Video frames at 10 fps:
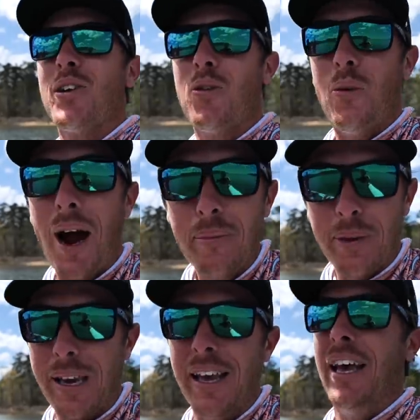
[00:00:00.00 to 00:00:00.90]

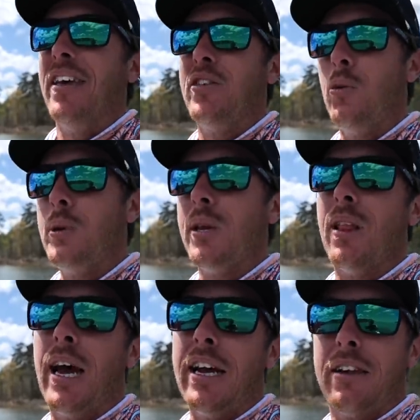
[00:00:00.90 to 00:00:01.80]
crappie, there'll be
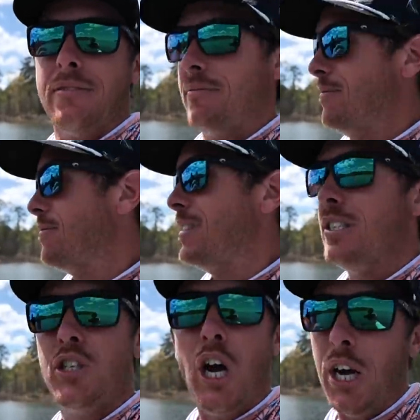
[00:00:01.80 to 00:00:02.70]
like
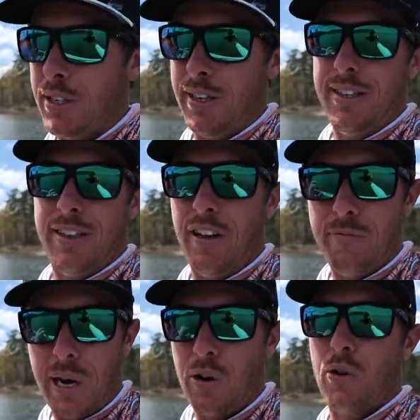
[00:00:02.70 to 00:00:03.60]
dozens of
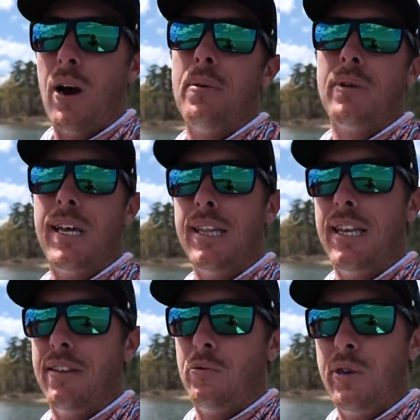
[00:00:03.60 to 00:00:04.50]
male crappie, and
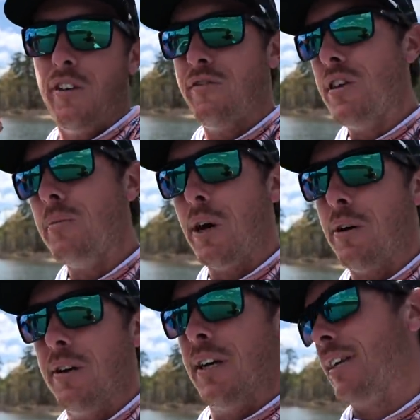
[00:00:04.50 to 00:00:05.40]
then there'll be a
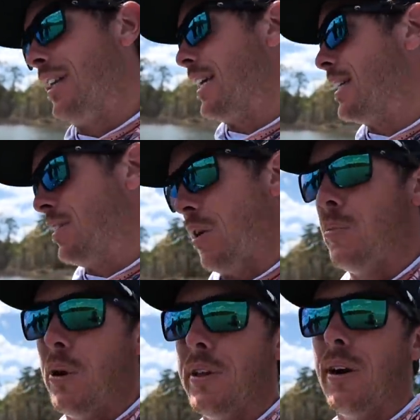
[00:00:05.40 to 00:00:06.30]
female that gets up
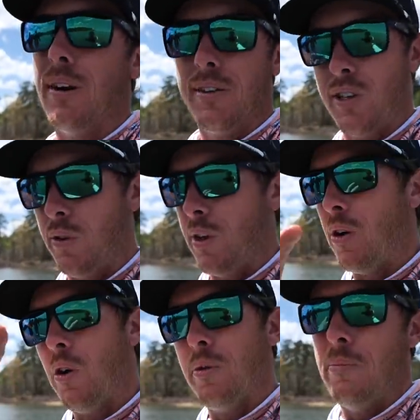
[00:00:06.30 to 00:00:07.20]
on there, and so
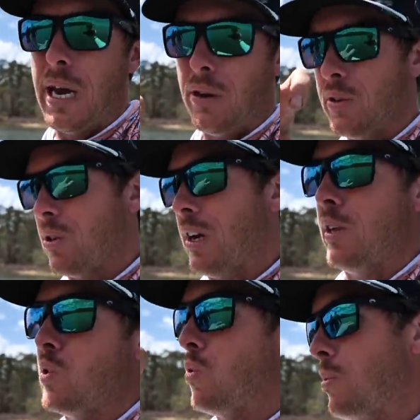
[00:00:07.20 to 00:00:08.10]
all the males are kind
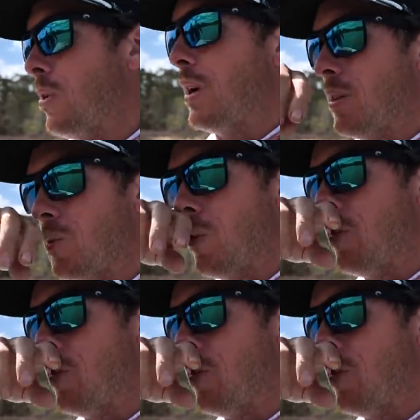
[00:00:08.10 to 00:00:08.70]
of swarming around this one